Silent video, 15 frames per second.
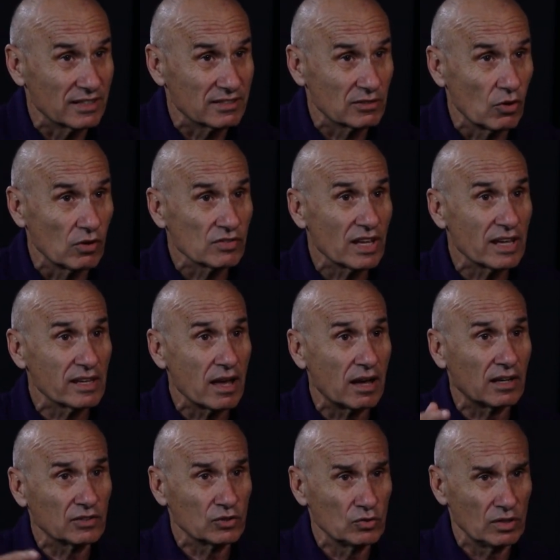As long as they
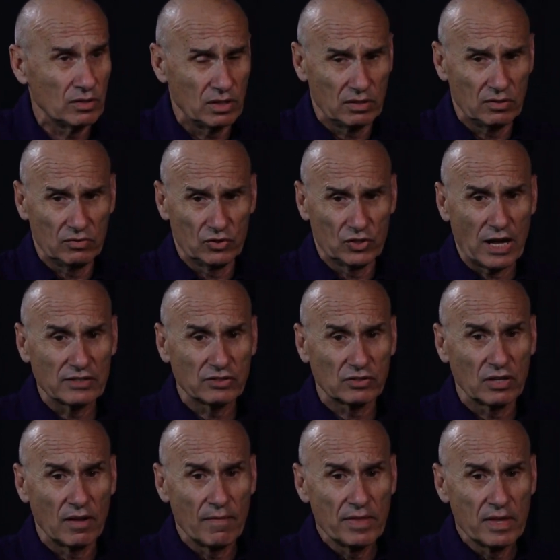are
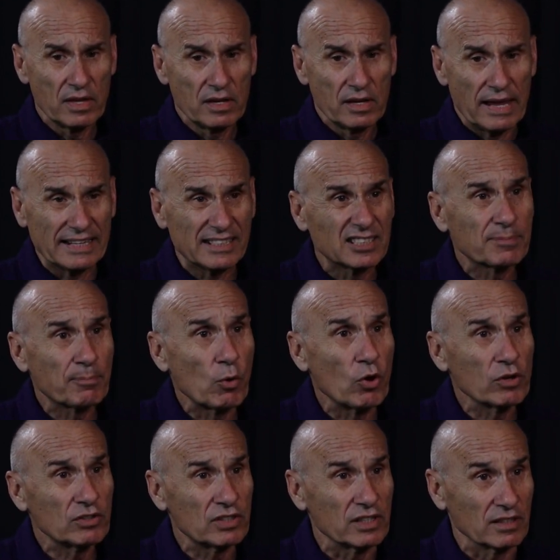just
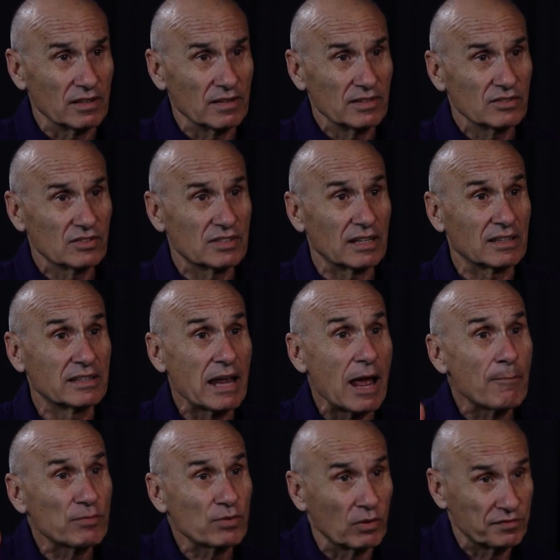exploiting the
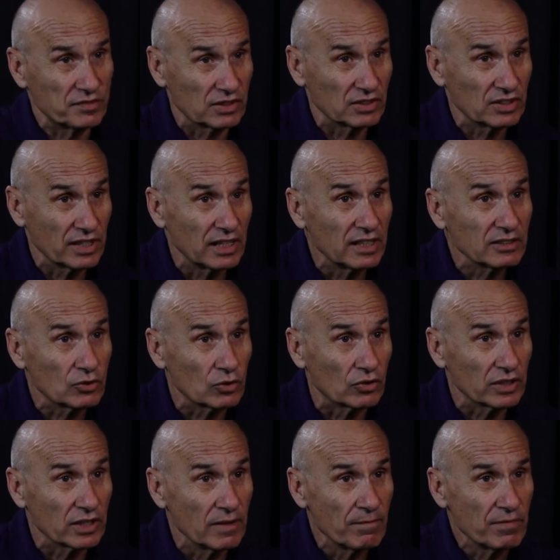depth of their
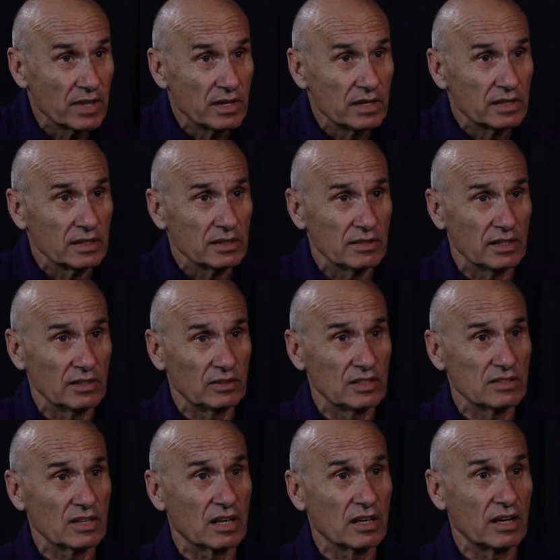territory, it
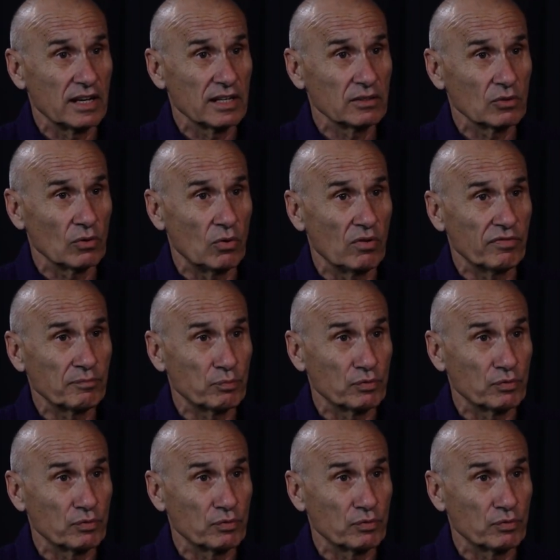is a kind of